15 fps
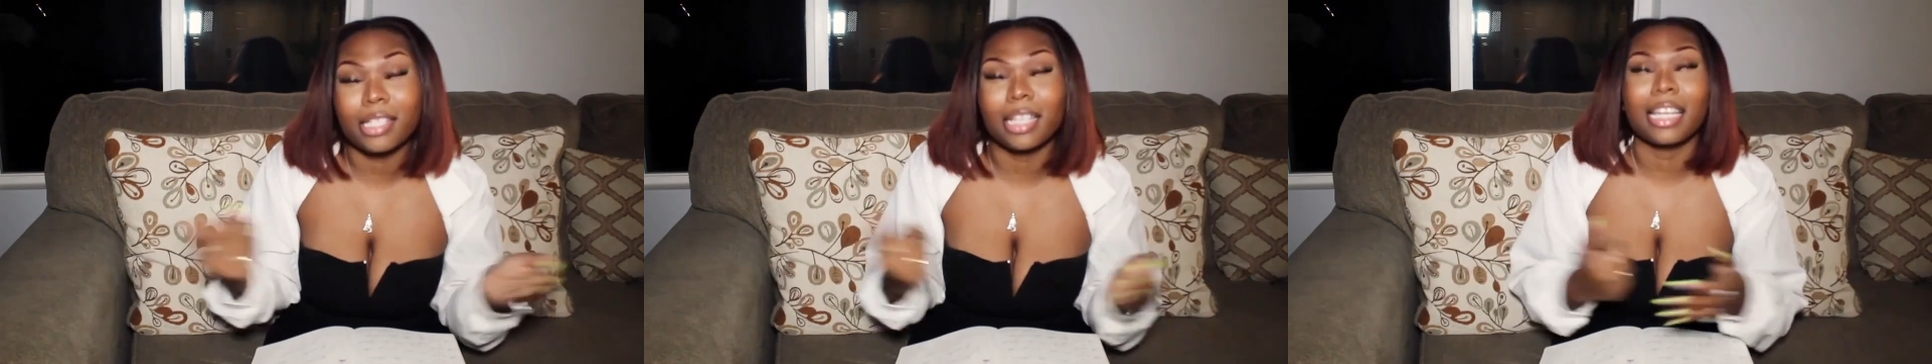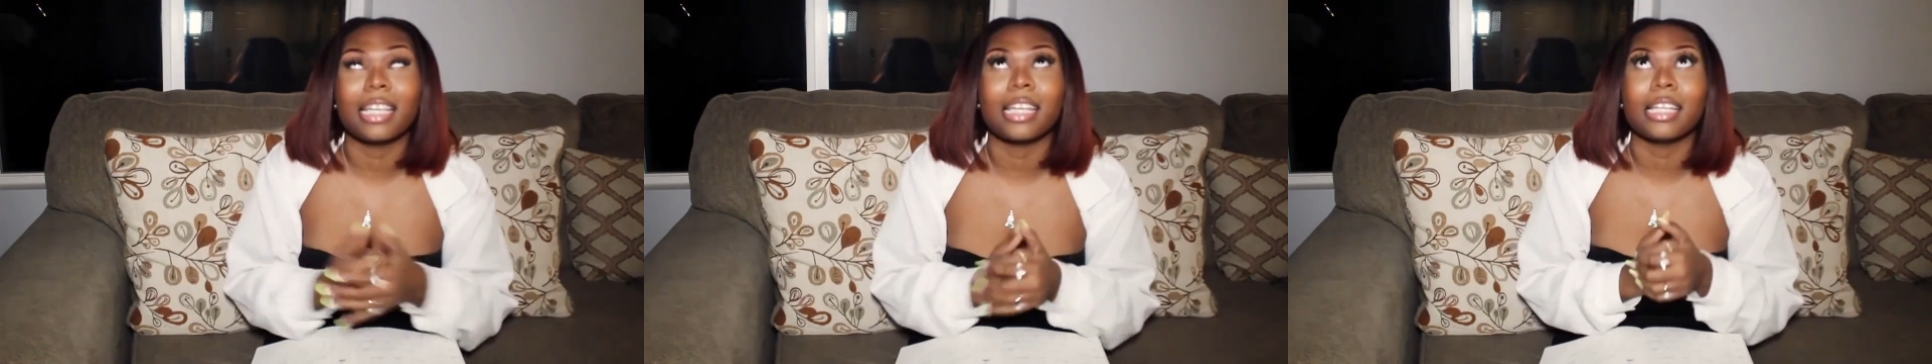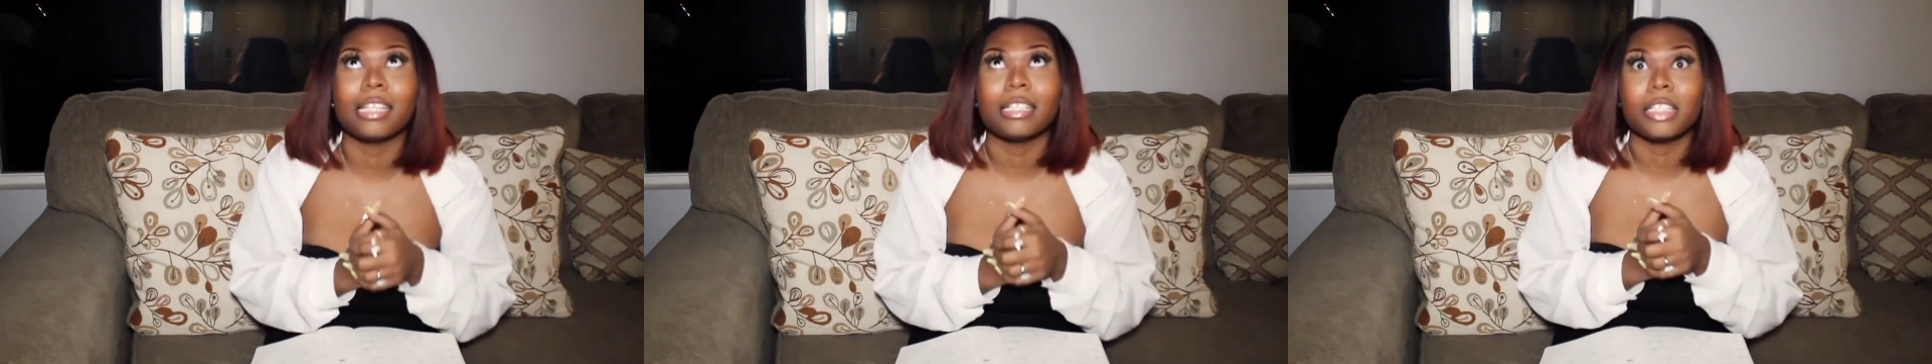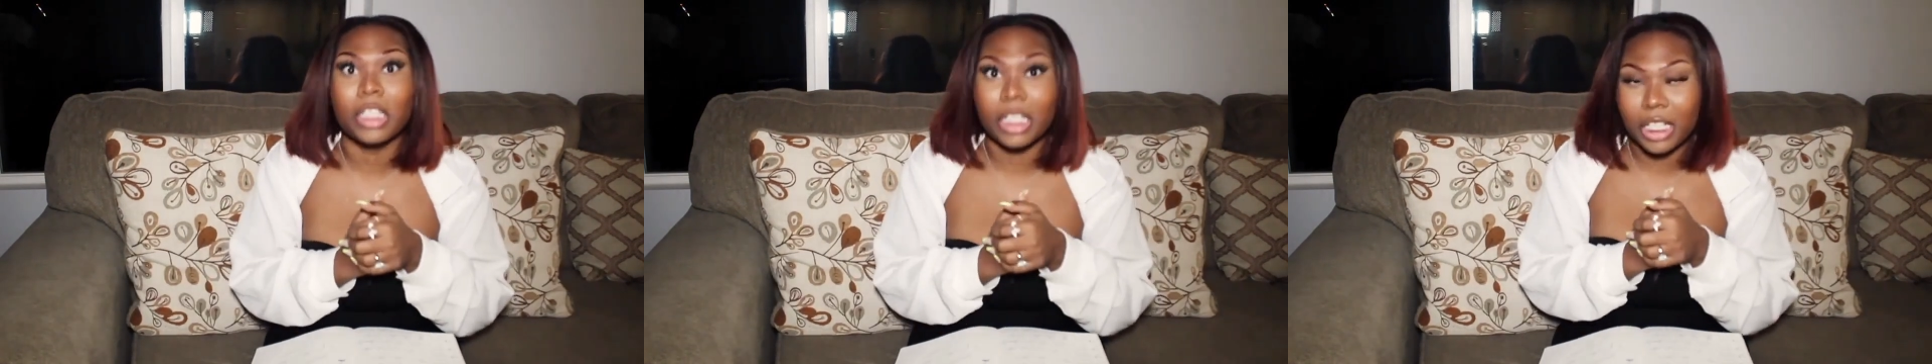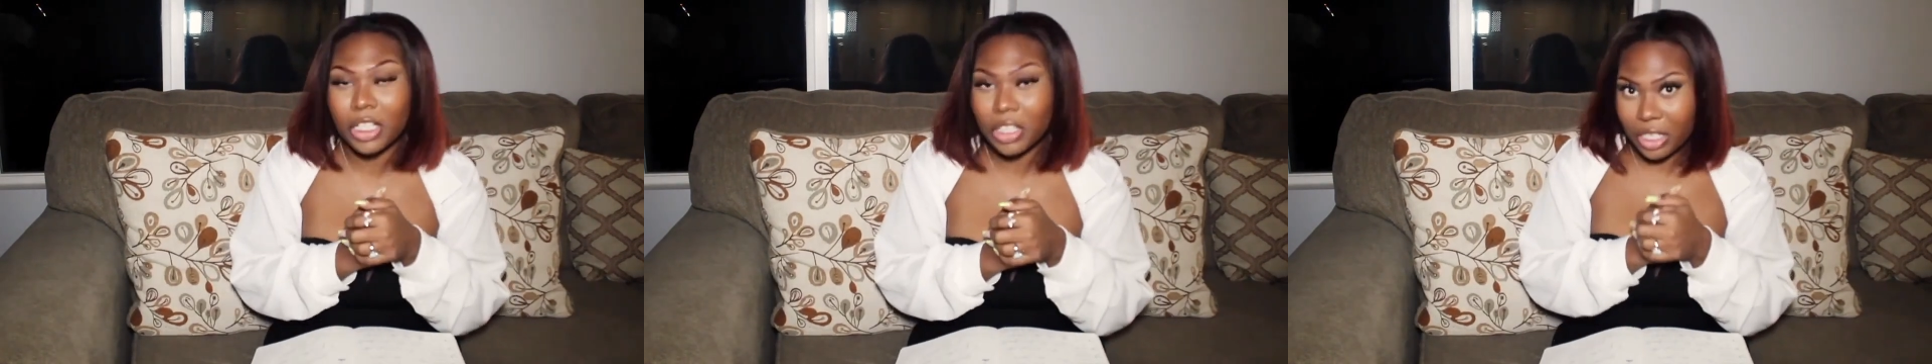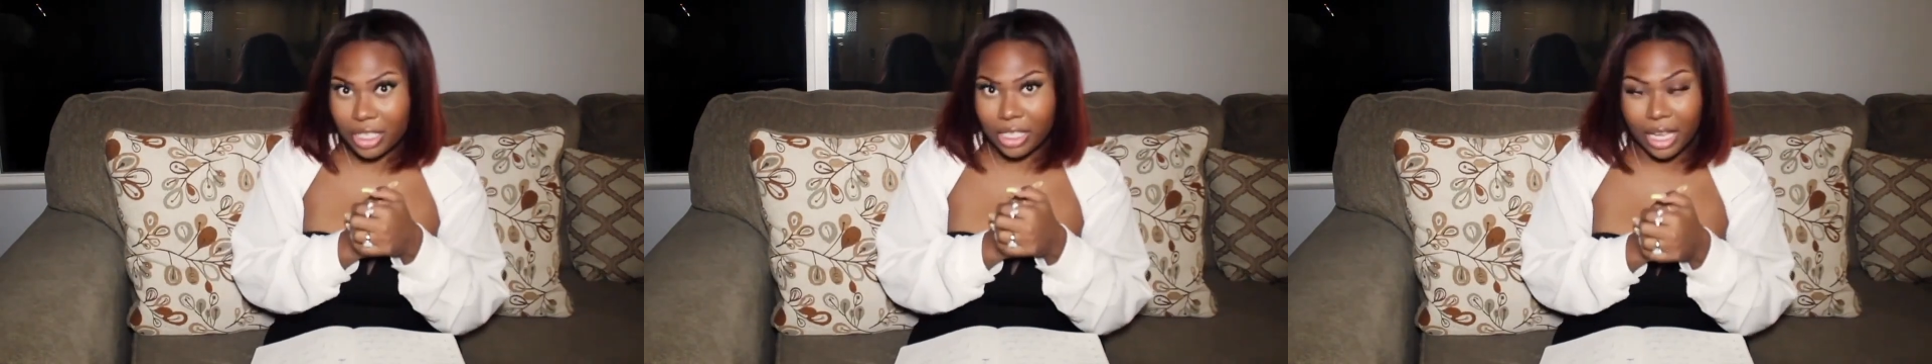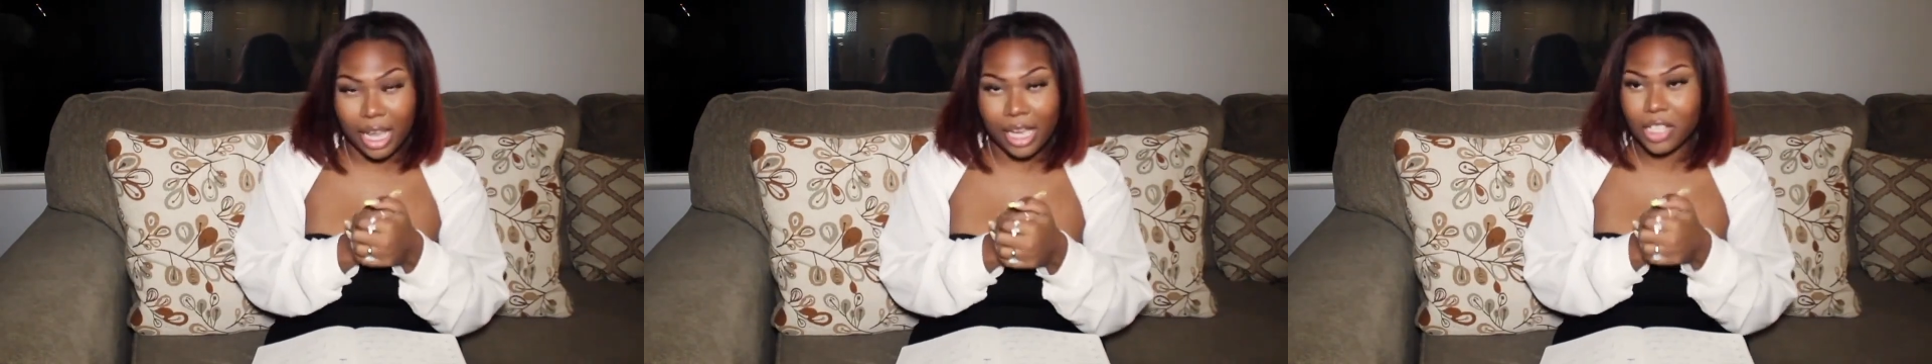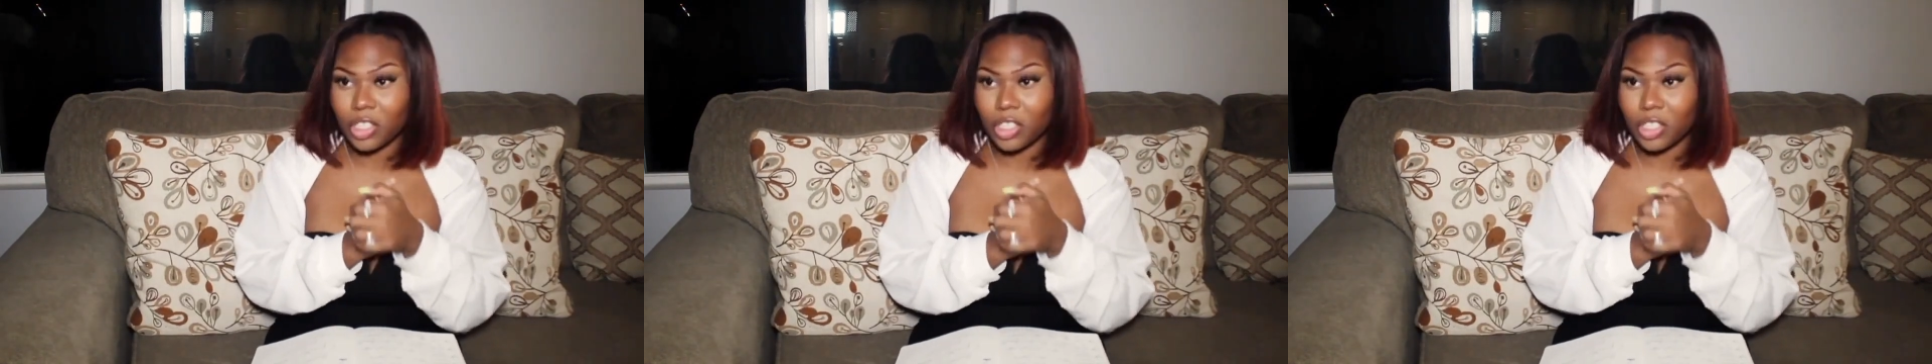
and he did just that.